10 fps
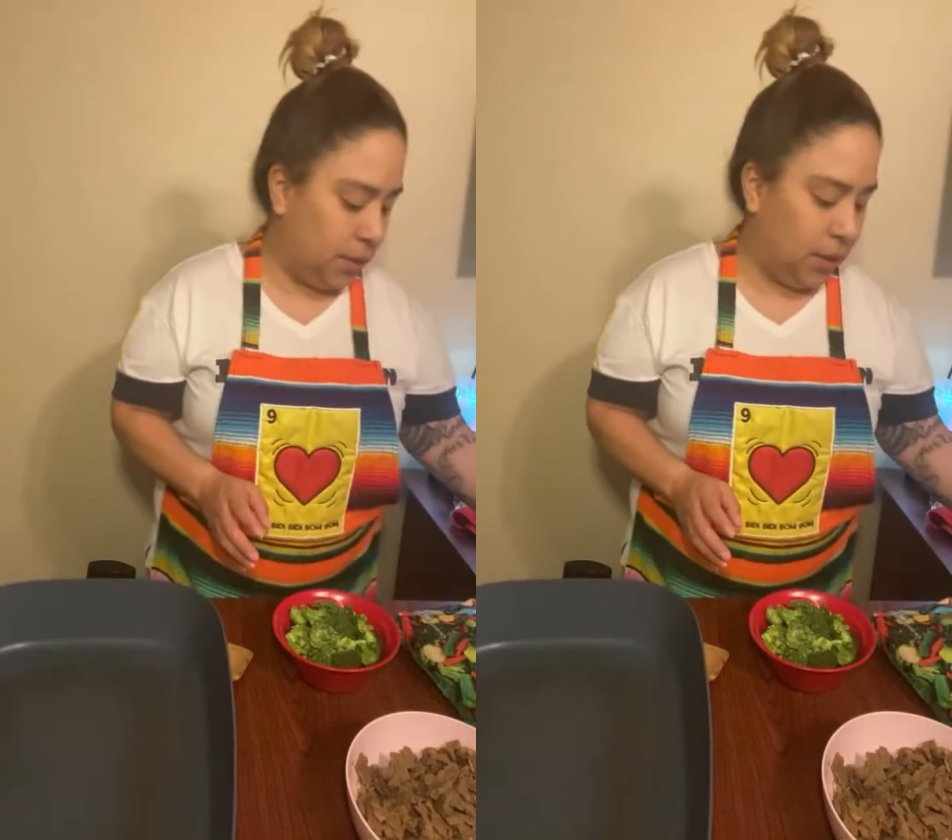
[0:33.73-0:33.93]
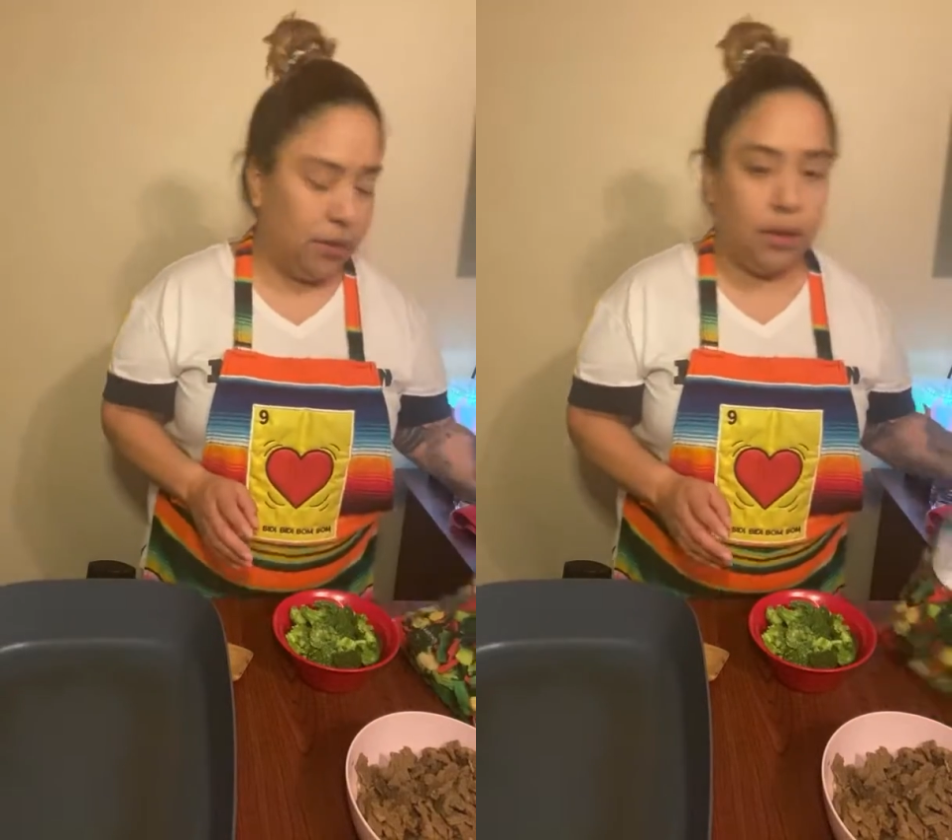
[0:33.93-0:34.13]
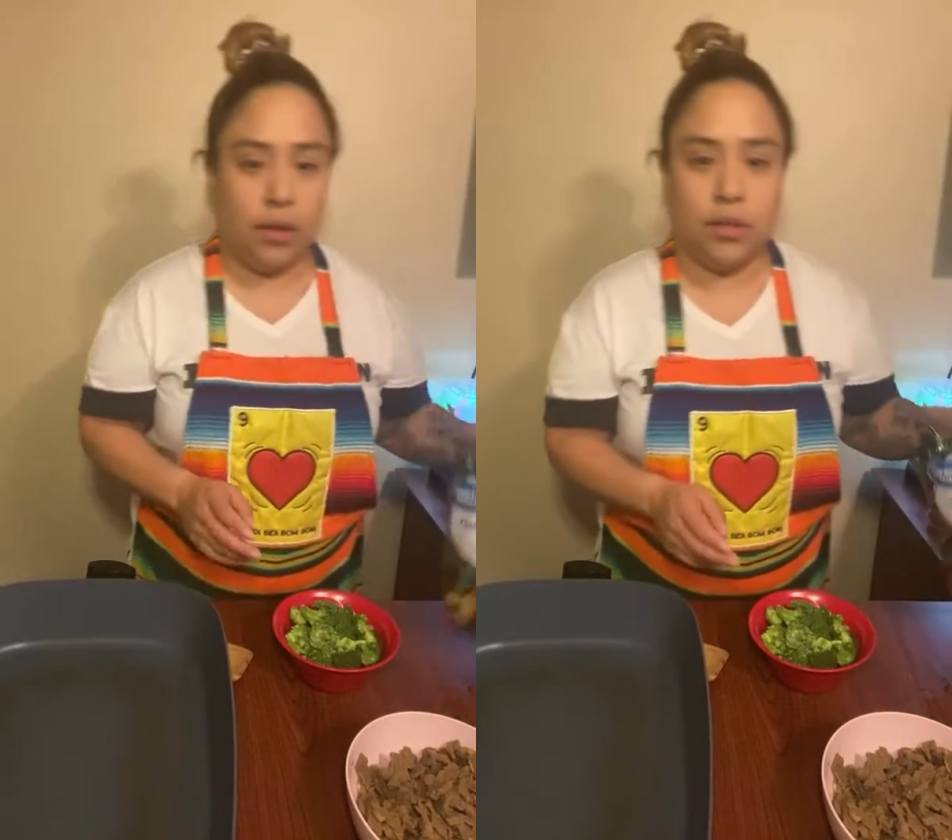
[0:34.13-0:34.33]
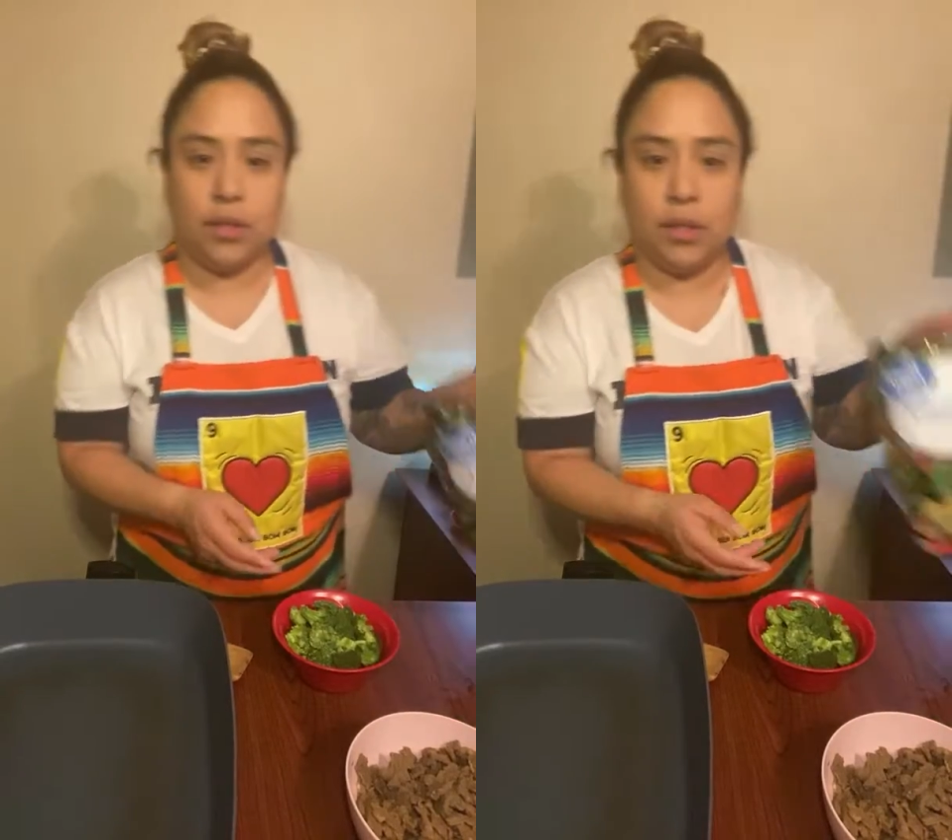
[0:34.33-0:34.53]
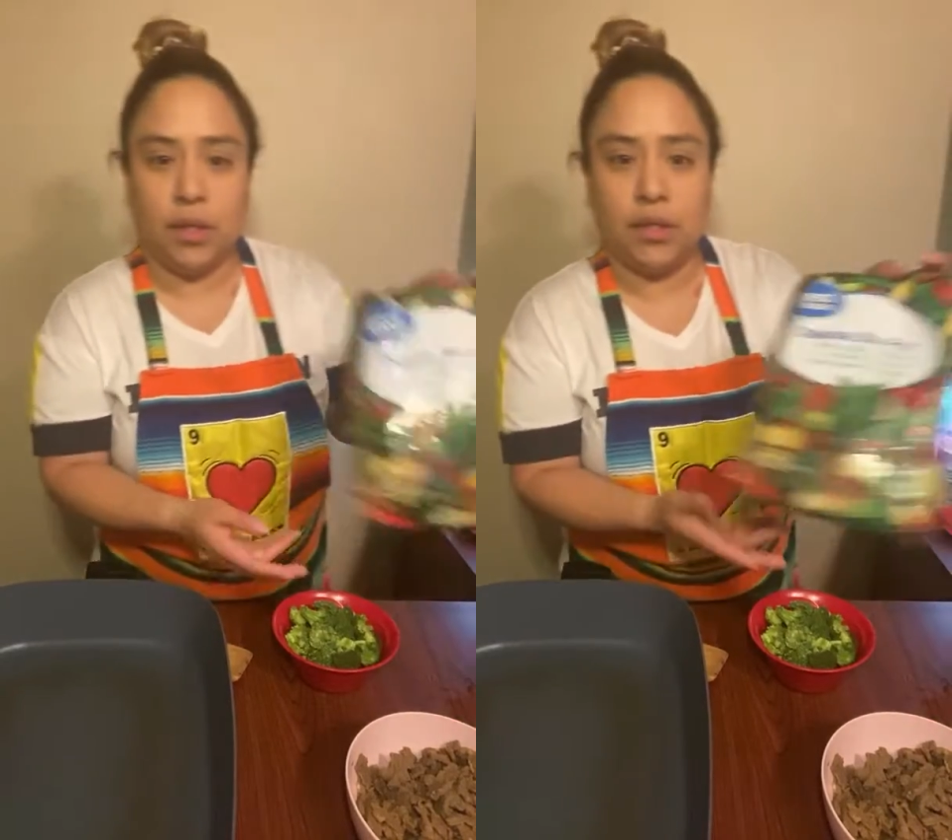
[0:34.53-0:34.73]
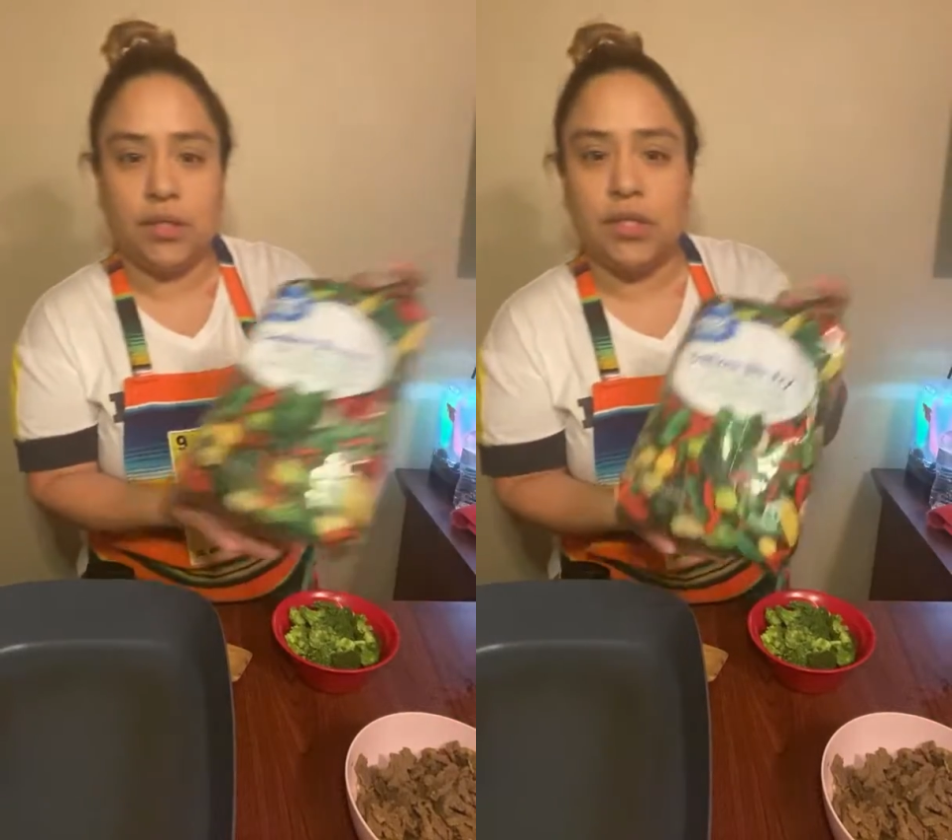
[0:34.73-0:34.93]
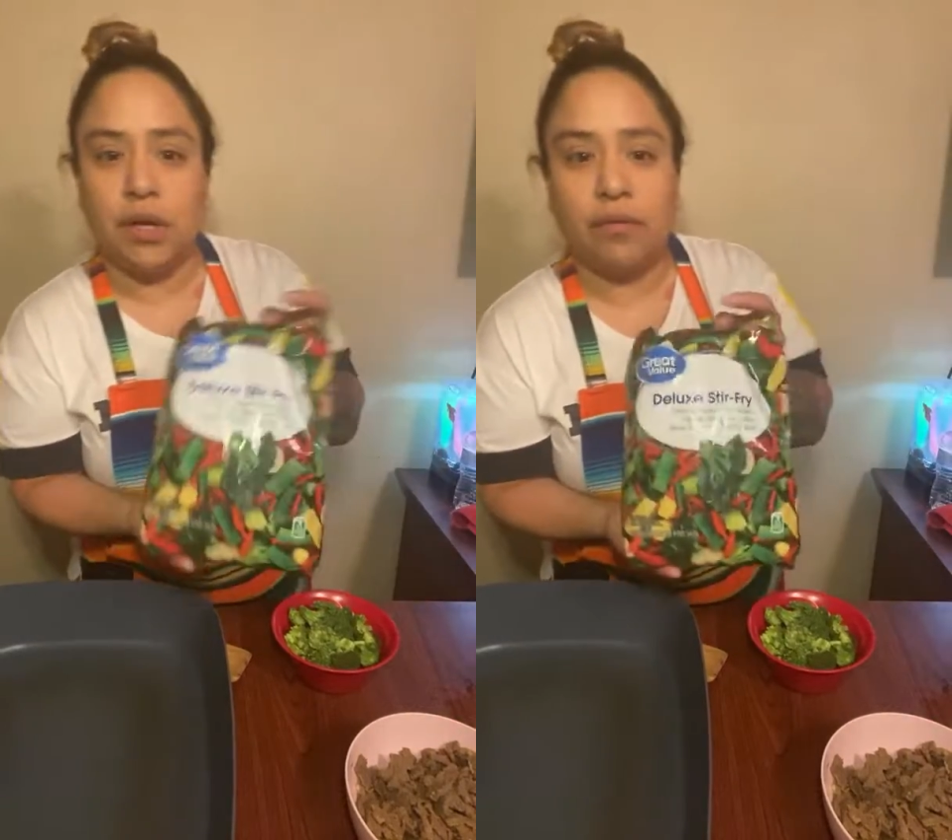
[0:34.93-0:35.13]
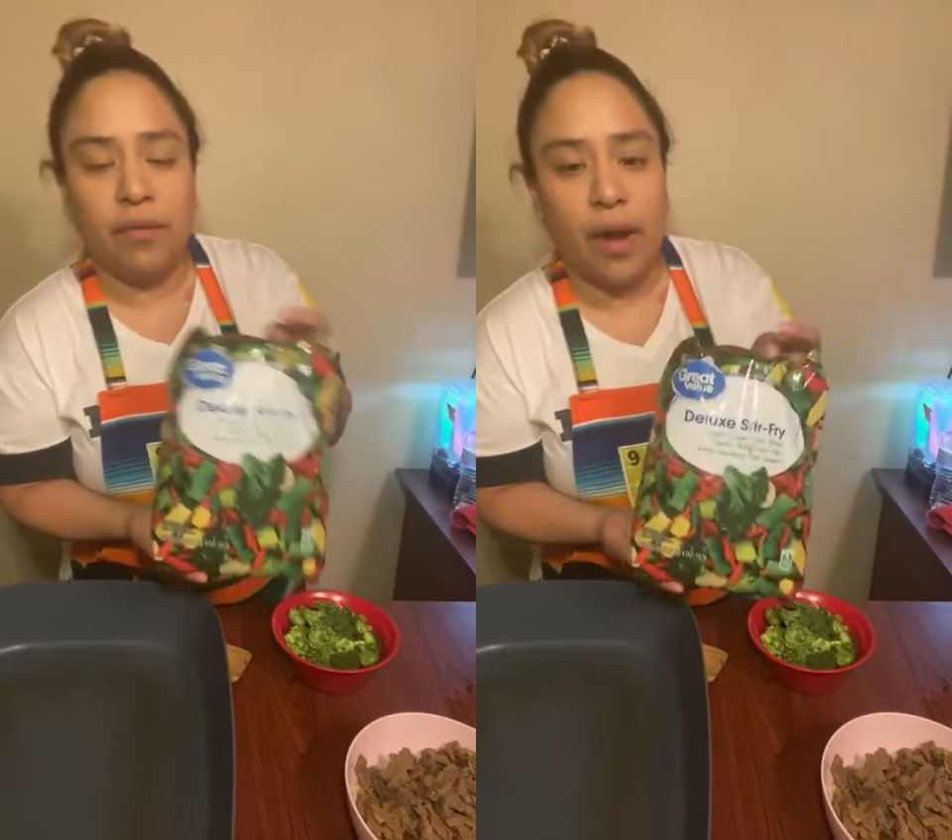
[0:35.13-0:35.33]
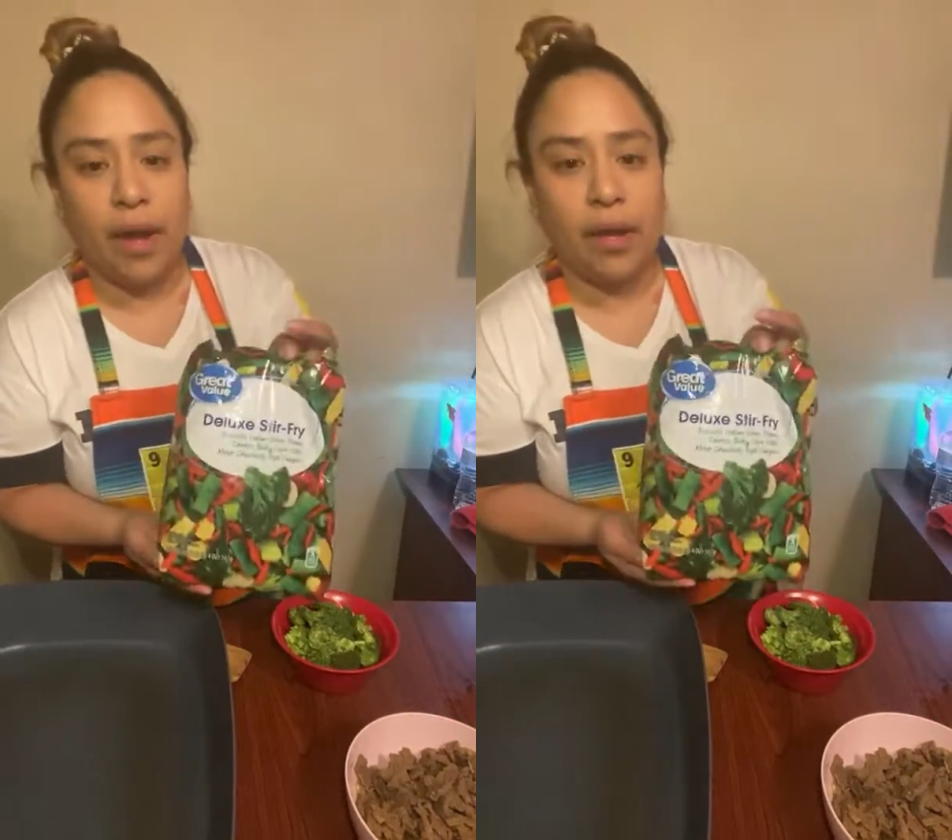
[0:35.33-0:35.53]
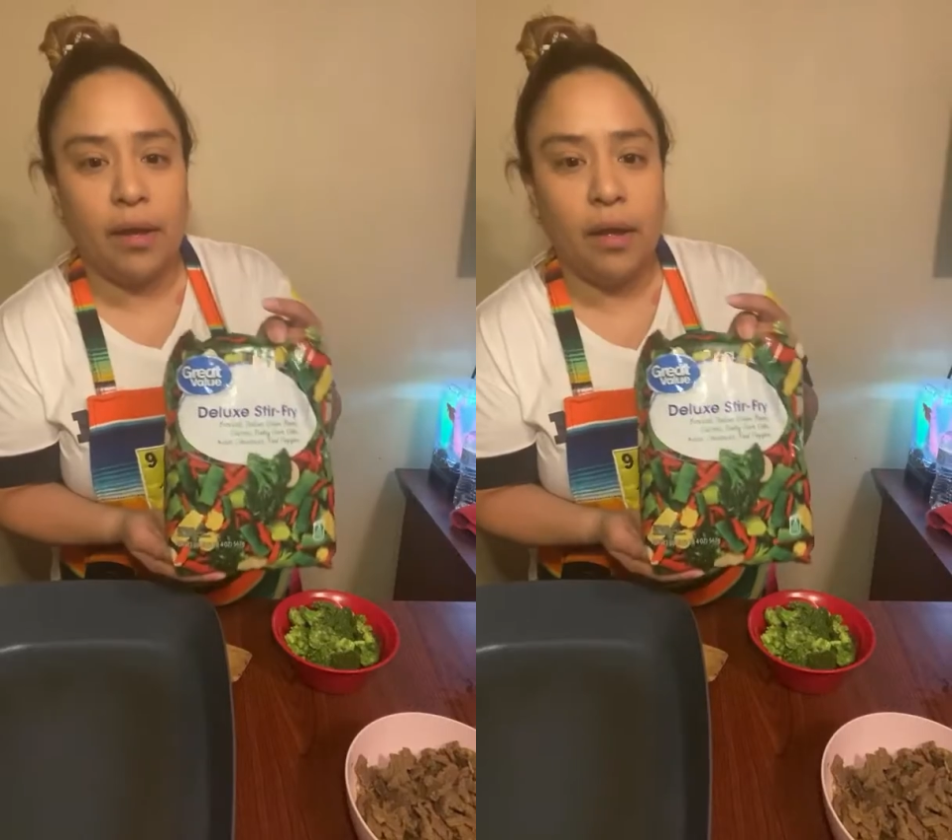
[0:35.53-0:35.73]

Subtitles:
either a deluxe stir fry